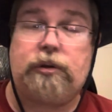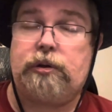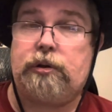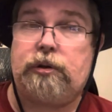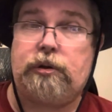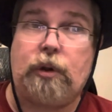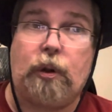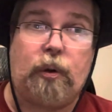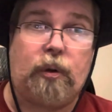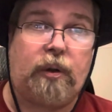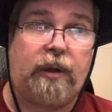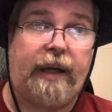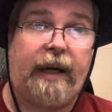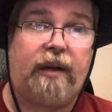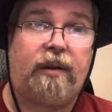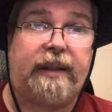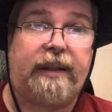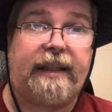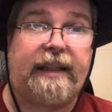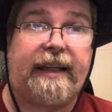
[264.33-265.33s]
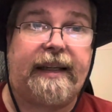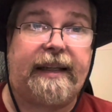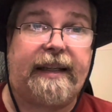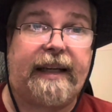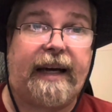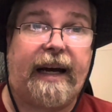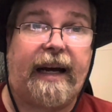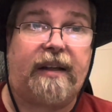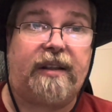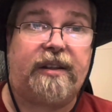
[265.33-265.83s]
Don't allow an
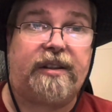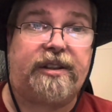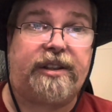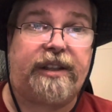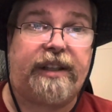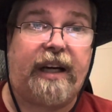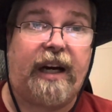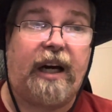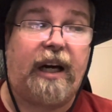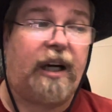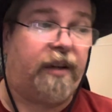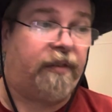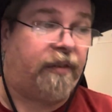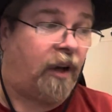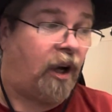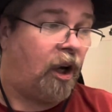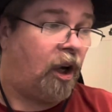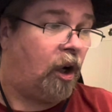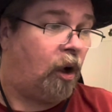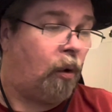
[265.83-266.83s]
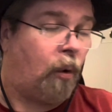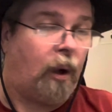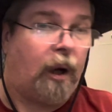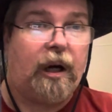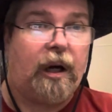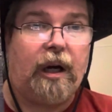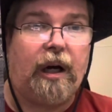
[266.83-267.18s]
ideology of, oh,